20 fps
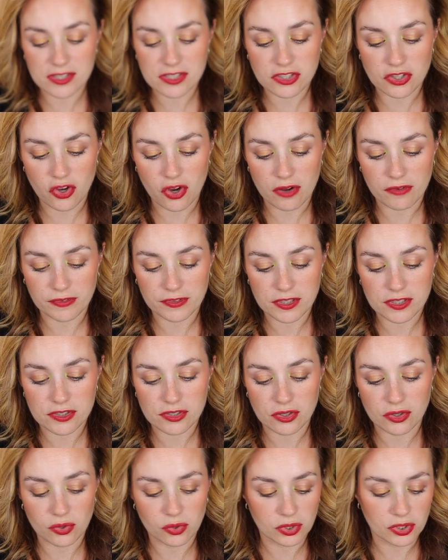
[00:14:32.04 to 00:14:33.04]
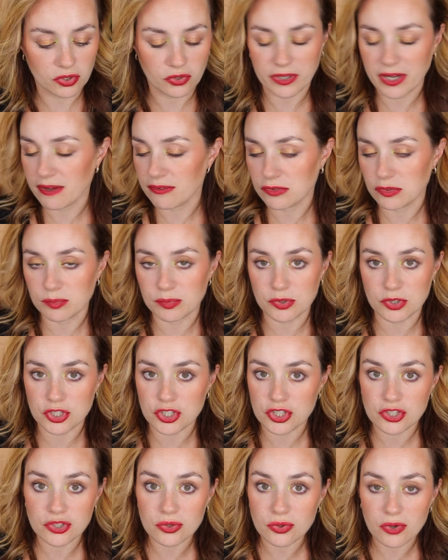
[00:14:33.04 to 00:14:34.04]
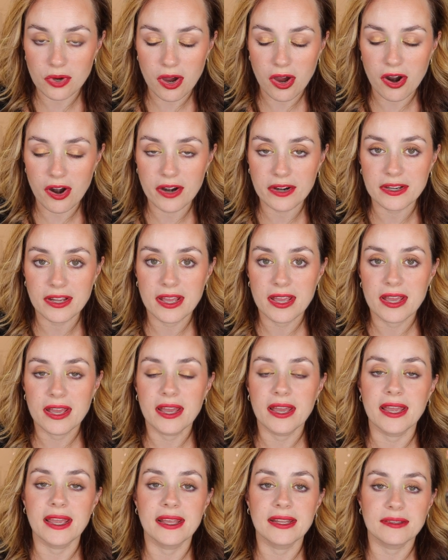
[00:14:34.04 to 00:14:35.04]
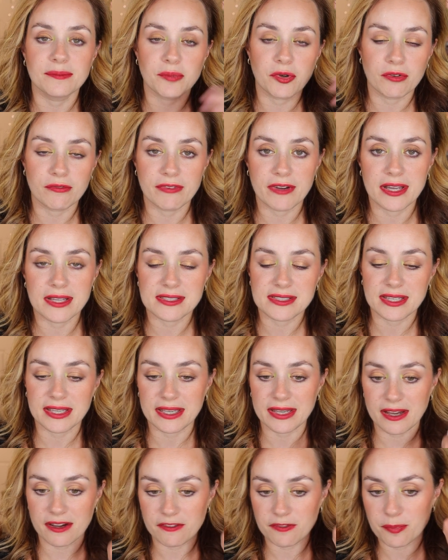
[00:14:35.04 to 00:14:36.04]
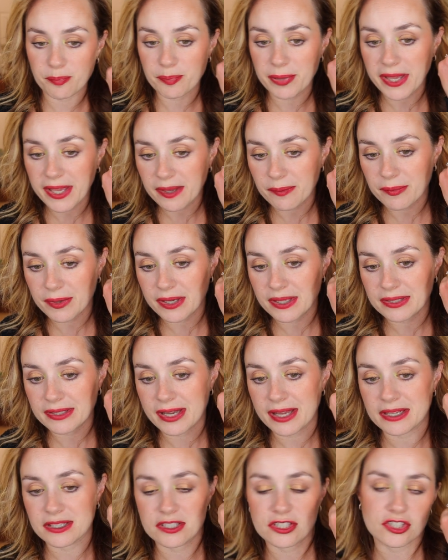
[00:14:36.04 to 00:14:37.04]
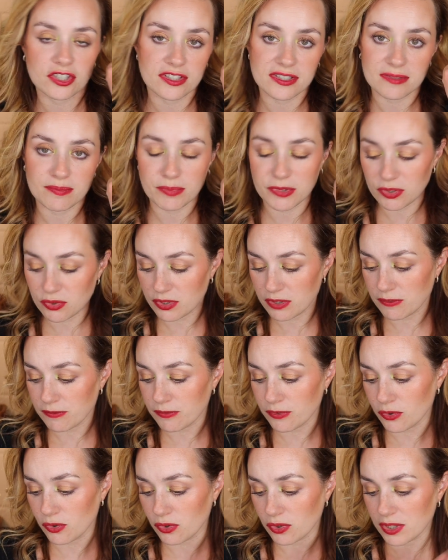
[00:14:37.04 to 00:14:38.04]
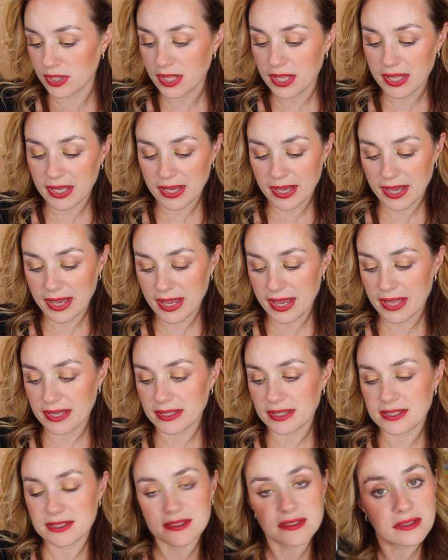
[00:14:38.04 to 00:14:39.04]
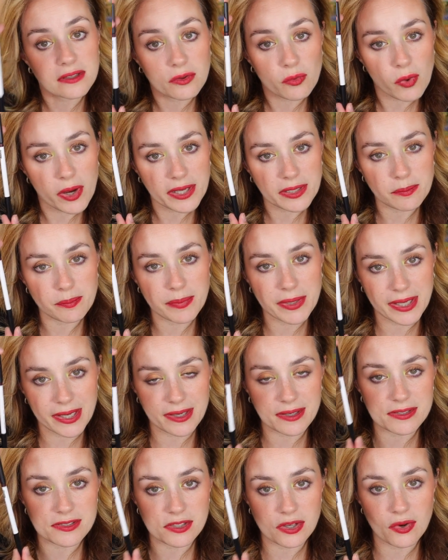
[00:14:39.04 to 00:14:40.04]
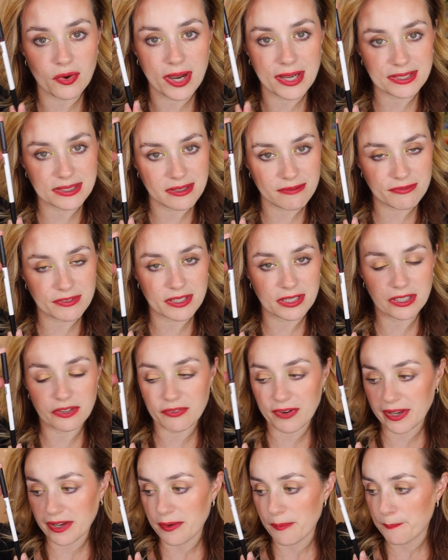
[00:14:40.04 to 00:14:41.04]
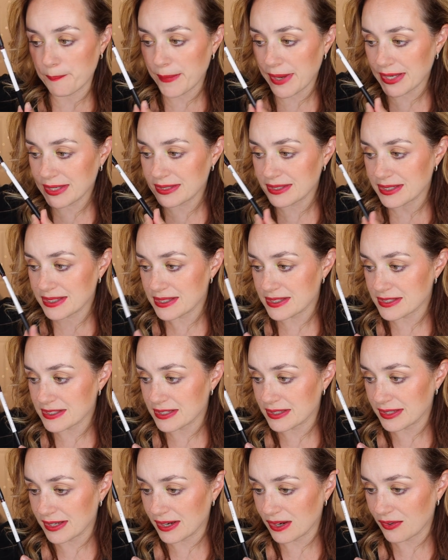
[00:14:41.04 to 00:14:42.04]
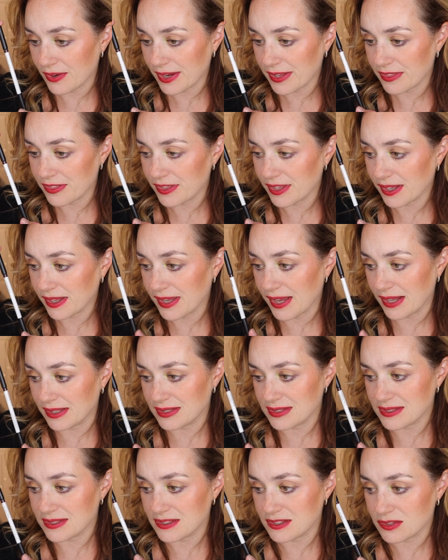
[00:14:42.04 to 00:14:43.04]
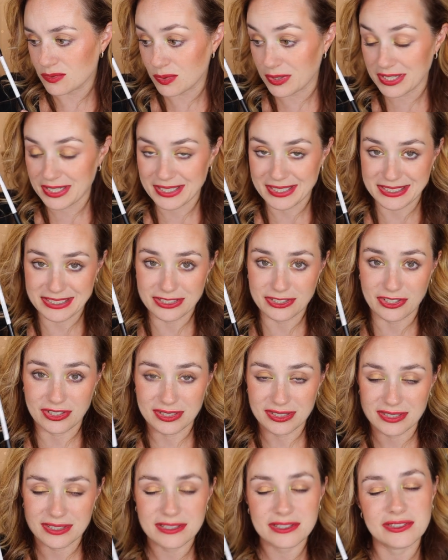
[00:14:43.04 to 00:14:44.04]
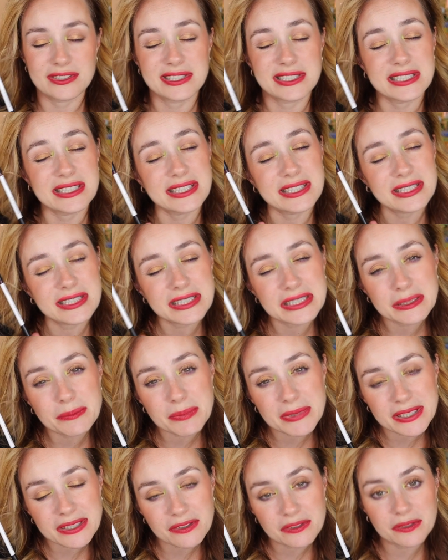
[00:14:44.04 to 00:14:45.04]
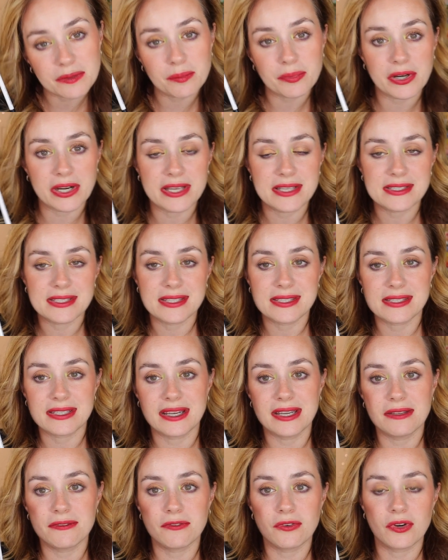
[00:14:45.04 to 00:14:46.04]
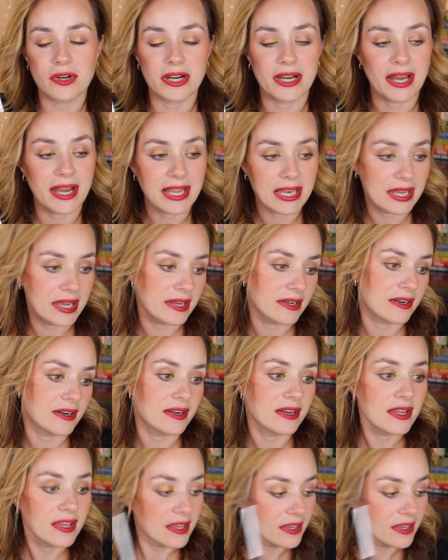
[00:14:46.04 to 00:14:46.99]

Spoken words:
soft, so don't have to push too hard. It provides enough pigment and it's just beautiful, and it's quite big, so I definitely recommend this. Now I think, yeah, this is $29, so it's a little bit on the pricey side for an eyeliner.